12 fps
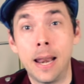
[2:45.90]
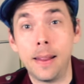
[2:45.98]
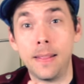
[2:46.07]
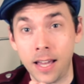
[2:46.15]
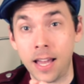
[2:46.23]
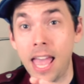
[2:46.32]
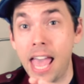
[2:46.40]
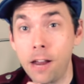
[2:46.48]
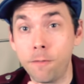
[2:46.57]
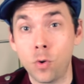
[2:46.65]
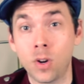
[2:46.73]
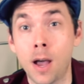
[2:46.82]
in the
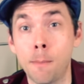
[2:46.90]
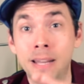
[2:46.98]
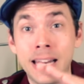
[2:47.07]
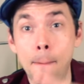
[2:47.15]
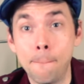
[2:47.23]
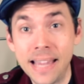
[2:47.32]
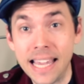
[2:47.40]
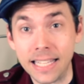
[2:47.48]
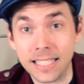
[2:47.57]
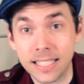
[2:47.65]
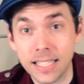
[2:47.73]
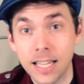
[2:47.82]
headphone company
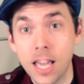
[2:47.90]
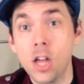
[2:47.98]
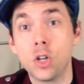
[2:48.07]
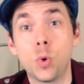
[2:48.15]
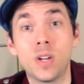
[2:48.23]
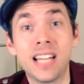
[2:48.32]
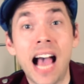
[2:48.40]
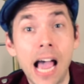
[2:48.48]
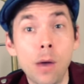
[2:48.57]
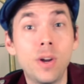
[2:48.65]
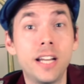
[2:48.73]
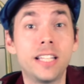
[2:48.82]
Beats to a
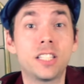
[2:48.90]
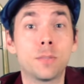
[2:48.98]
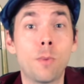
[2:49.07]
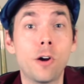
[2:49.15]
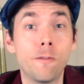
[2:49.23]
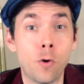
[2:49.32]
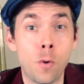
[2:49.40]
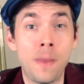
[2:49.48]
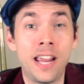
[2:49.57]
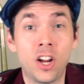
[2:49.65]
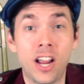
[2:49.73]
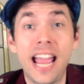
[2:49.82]
Taiwanese
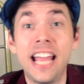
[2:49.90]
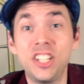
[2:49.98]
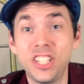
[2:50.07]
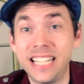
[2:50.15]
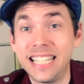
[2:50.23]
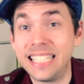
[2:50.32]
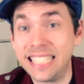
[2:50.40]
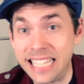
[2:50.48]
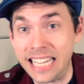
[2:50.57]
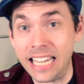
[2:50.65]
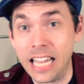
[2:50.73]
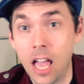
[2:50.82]
smartphone maker
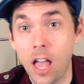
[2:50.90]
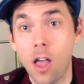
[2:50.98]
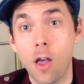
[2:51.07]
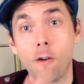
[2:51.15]
HTC